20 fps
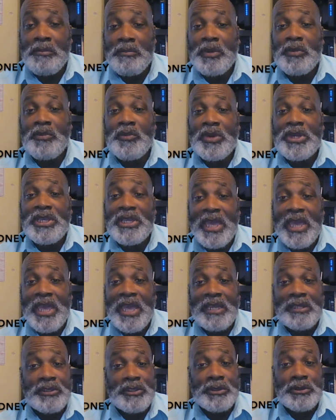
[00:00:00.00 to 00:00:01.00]
but we
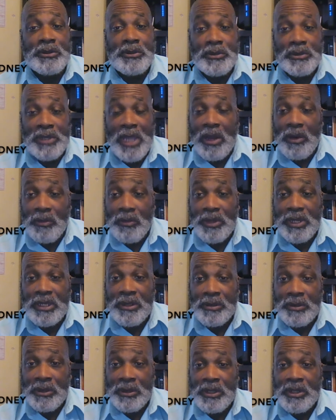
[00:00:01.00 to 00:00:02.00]
can choose how
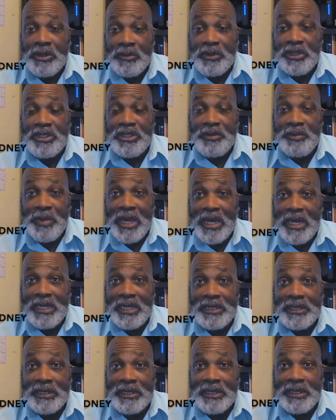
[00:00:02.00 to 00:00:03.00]
we
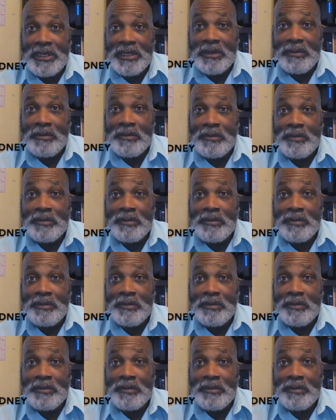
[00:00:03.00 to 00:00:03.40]
respond to them.